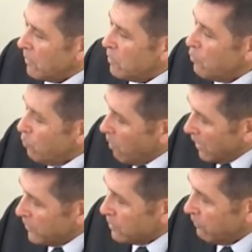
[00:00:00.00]
you
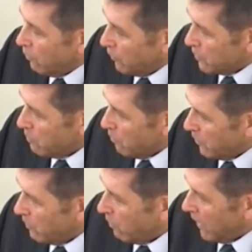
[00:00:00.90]
wanted to focus more on
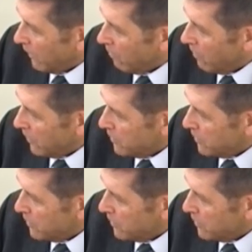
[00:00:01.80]
the black audience?